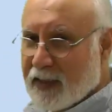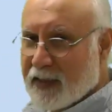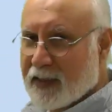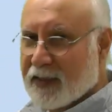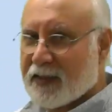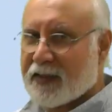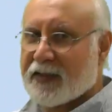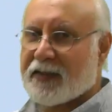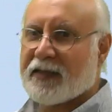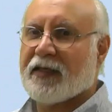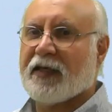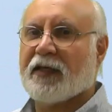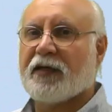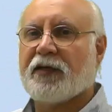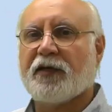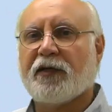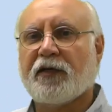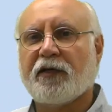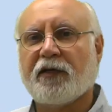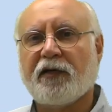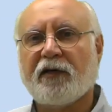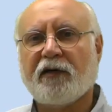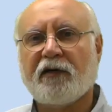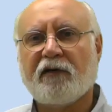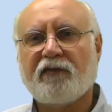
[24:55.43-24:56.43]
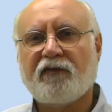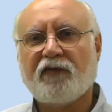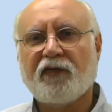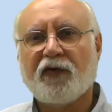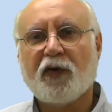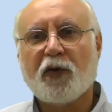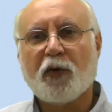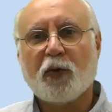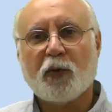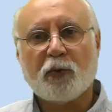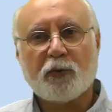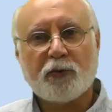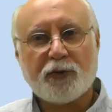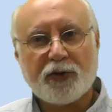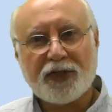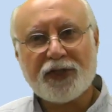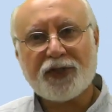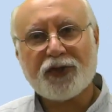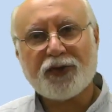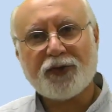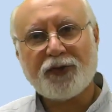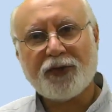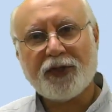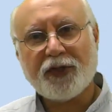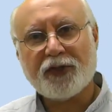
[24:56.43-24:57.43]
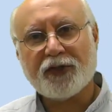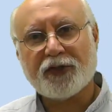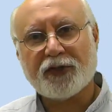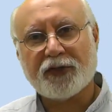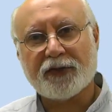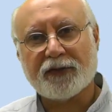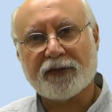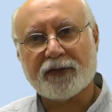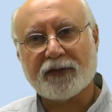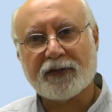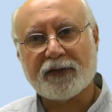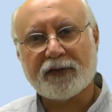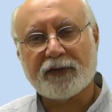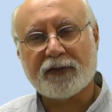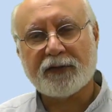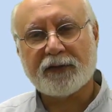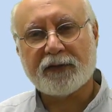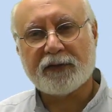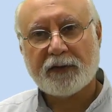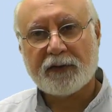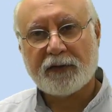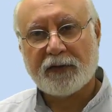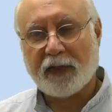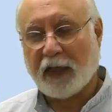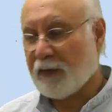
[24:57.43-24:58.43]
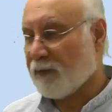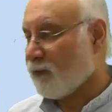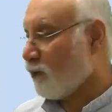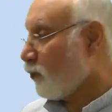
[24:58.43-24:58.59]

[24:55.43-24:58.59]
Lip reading: set of restrictions that